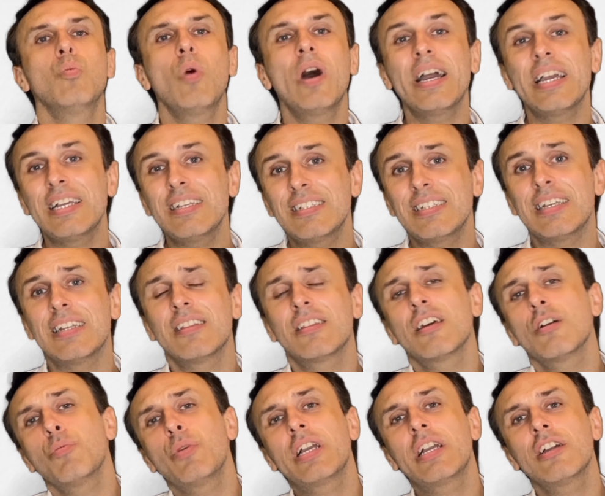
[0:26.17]
Why is it
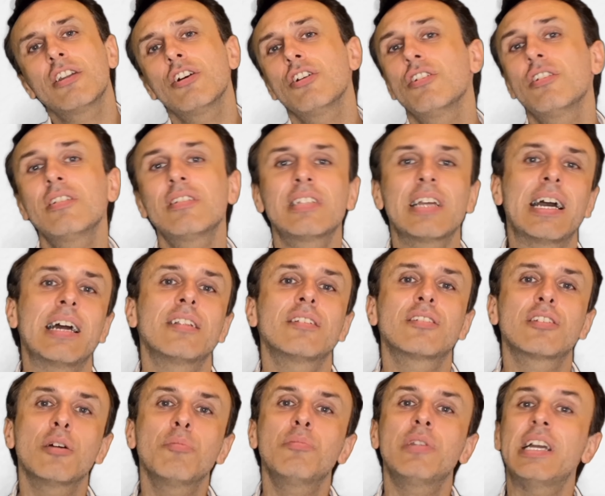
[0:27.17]
that we can understand
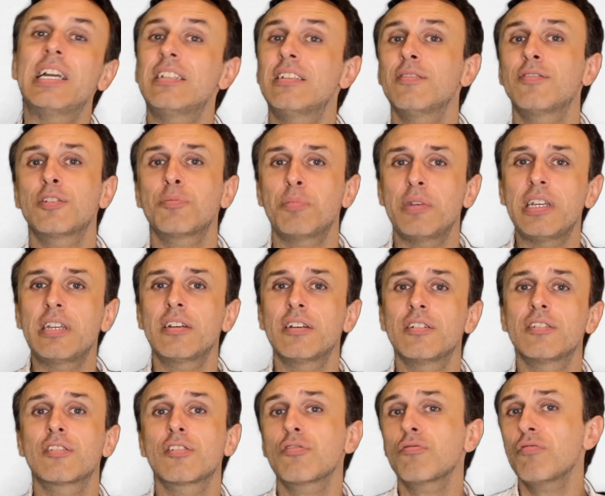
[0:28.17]
some native
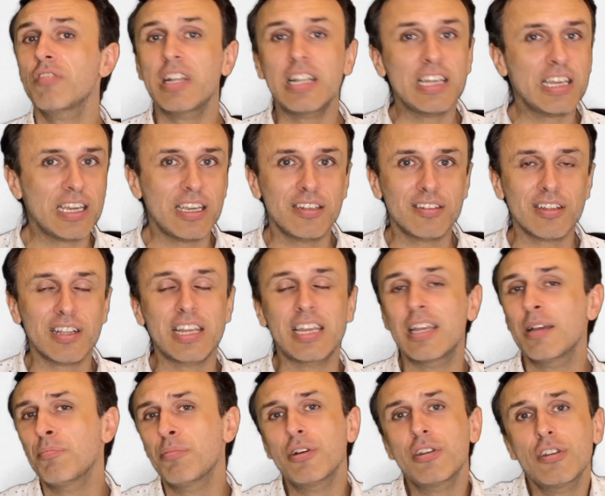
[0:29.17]
speakers really
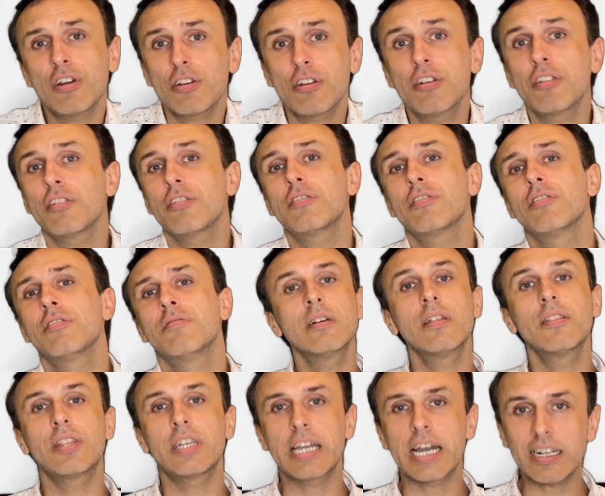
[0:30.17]
easily, but not others?
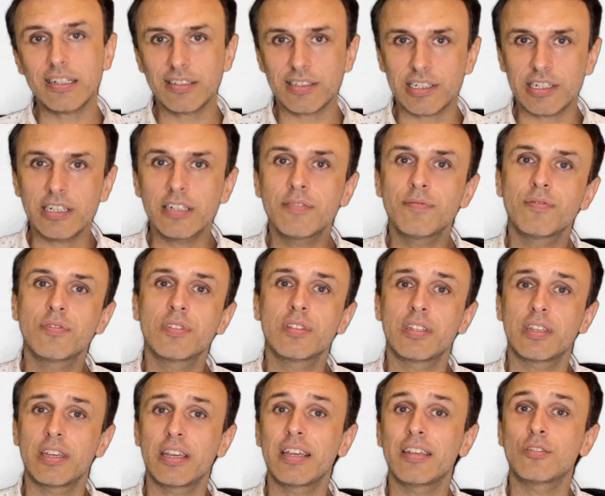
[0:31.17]
The answer
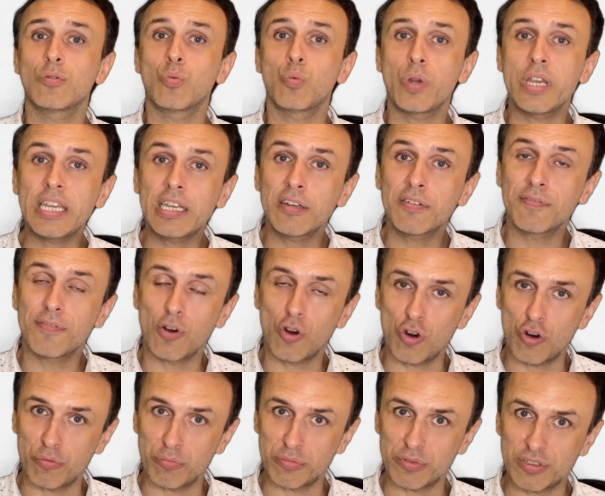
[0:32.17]
is weak
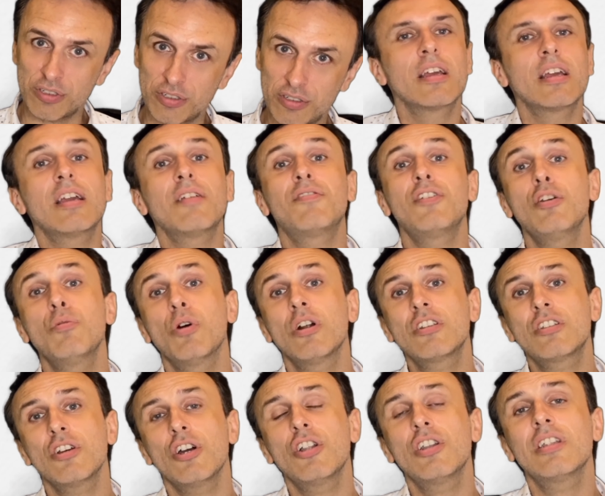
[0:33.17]
forms. If you
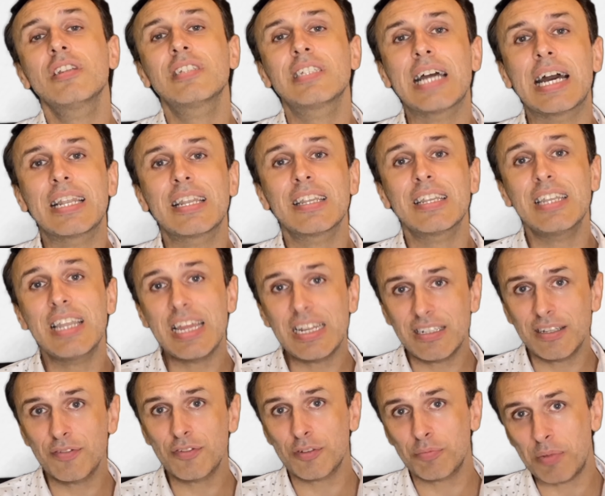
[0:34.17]
want to understand
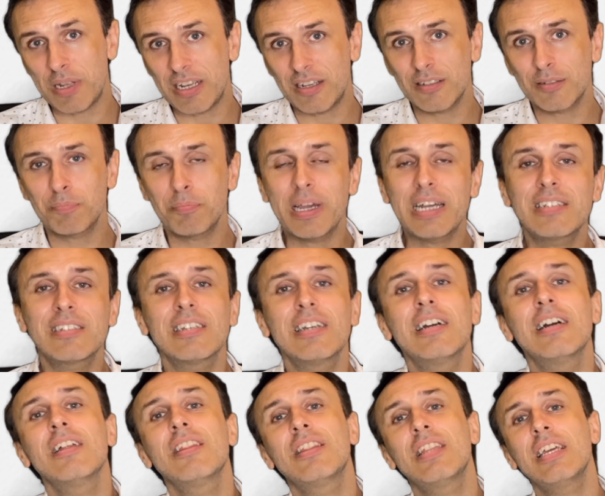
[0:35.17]
native speakers
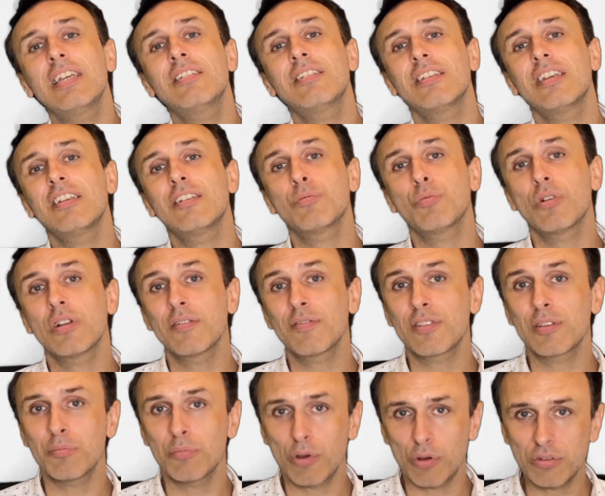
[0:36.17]
better, this is one of
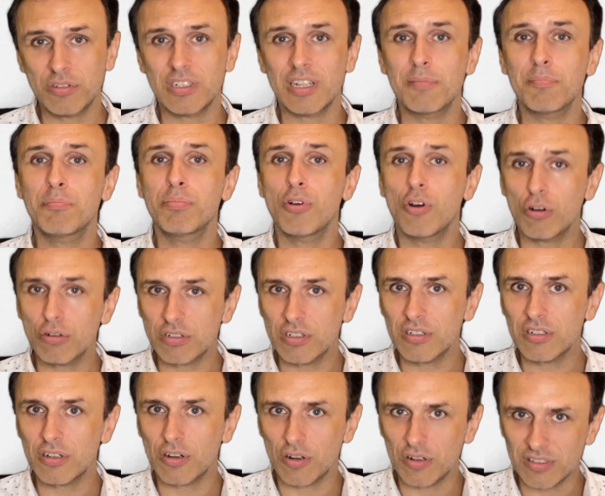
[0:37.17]
the most
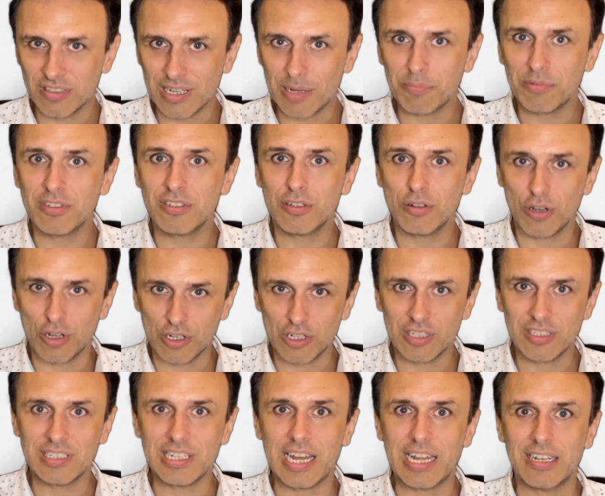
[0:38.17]
important concepts to
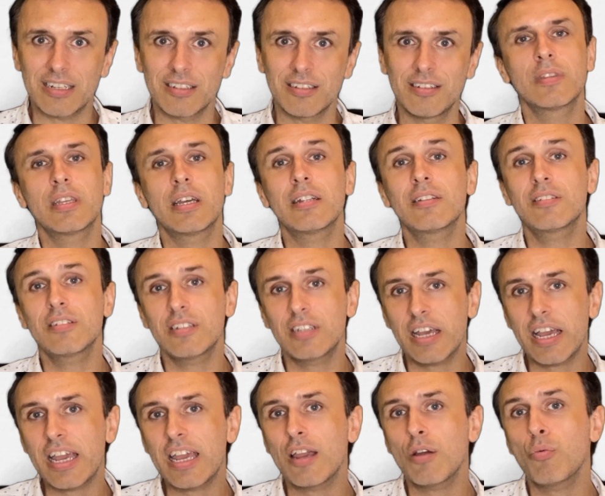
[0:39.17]
understand. And
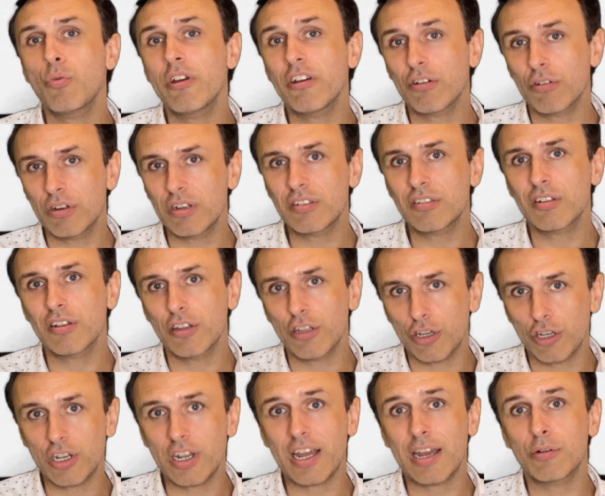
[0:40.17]
today we're going to
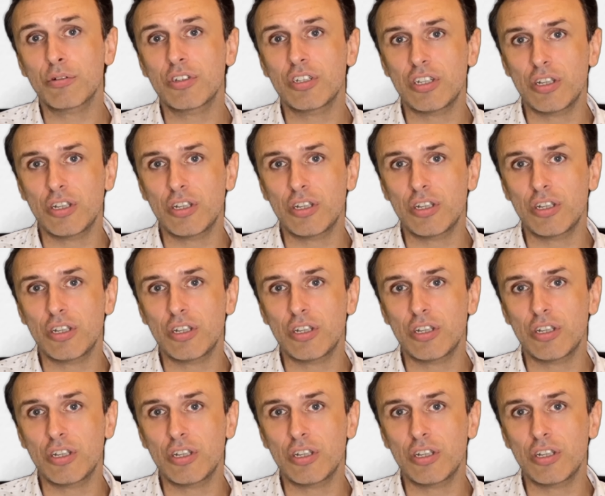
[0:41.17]
learn how to